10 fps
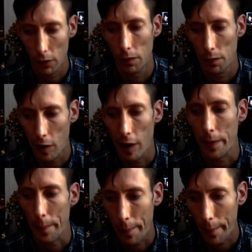Free.
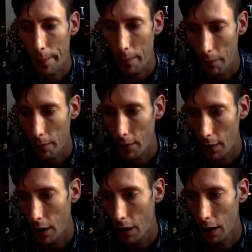
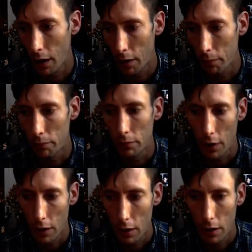And
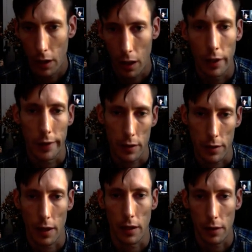like I
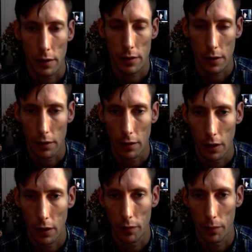say, it's only
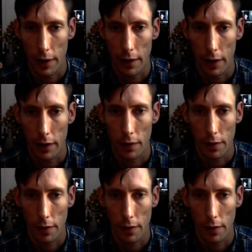halfway there.